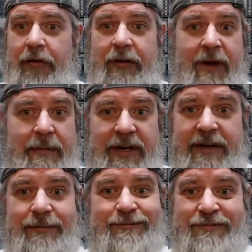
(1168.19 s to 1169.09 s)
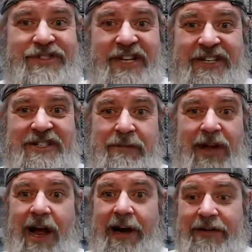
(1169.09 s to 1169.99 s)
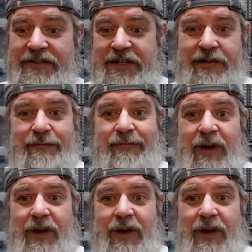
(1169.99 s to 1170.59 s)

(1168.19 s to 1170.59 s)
there might be 6 suppliers and